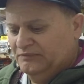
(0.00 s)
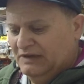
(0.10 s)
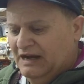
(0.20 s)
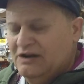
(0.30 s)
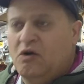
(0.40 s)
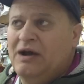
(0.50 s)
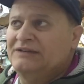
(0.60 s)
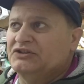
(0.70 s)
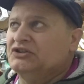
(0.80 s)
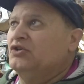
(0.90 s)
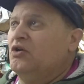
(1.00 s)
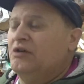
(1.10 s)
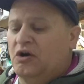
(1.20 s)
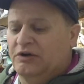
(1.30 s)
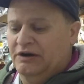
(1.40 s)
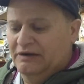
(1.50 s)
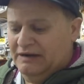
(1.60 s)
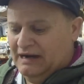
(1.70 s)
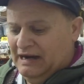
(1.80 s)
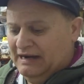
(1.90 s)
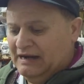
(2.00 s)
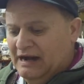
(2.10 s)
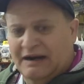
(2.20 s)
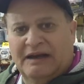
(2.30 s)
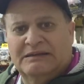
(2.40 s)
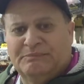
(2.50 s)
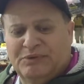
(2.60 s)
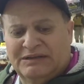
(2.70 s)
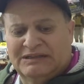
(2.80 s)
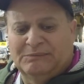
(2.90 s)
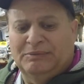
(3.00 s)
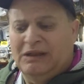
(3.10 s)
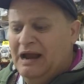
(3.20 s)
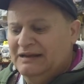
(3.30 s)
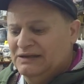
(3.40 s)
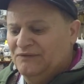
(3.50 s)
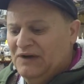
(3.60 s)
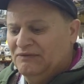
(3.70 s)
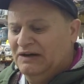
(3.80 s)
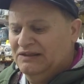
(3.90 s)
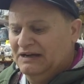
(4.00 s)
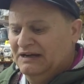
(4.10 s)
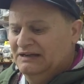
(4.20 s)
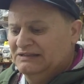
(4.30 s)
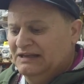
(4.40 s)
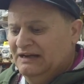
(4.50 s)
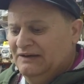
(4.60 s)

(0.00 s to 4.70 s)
know as a store owner, I gotta put supplies of everything in this.